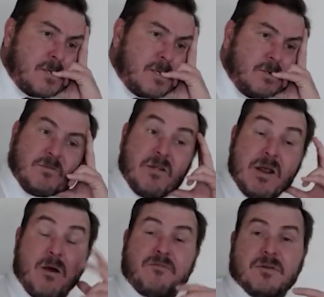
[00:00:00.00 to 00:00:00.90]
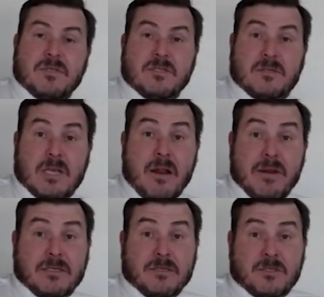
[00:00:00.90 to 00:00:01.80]
And very often it's a
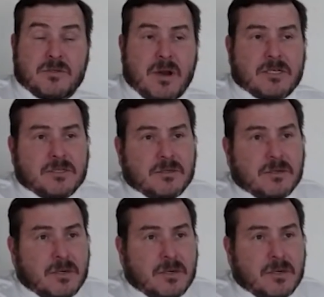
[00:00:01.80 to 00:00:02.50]
direct instruction,